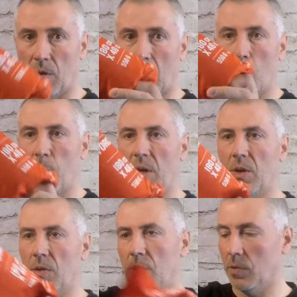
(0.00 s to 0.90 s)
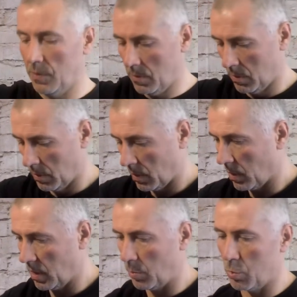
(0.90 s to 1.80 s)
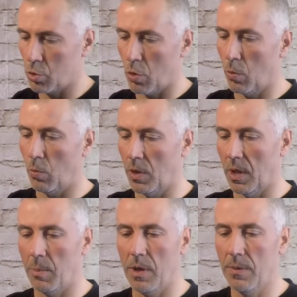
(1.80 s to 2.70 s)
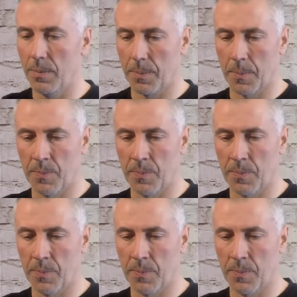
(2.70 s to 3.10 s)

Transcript: See how big it is? Let me show you what I mean.